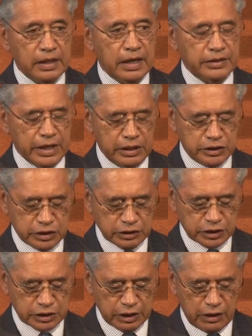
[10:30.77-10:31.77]
And ancient
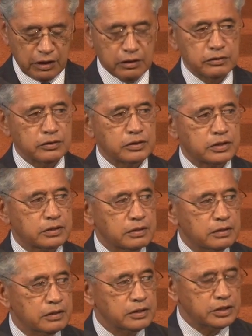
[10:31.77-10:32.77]
songs,
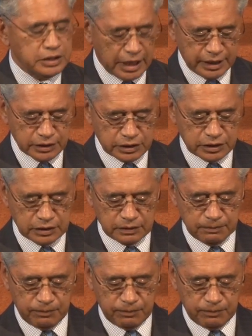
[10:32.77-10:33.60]
chants,